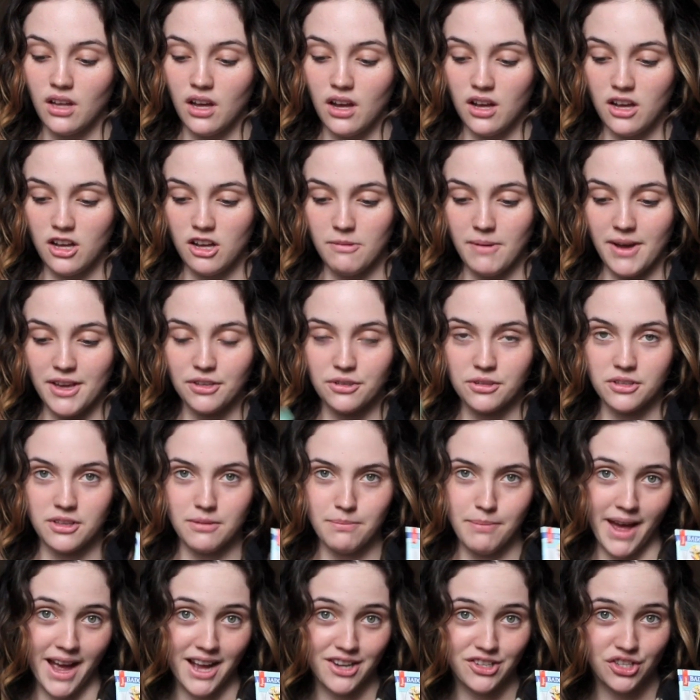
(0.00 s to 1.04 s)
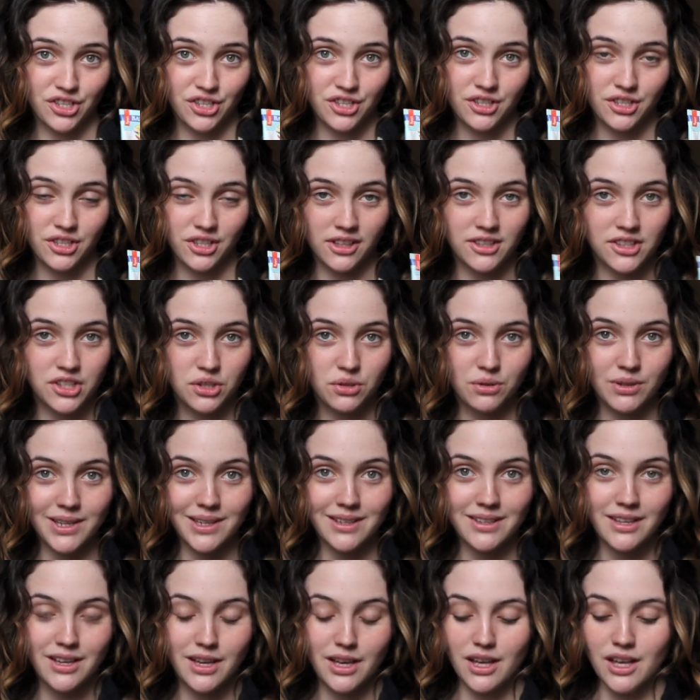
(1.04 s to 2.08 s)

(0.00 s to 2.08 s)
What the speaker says: I use the Badger sunscreen,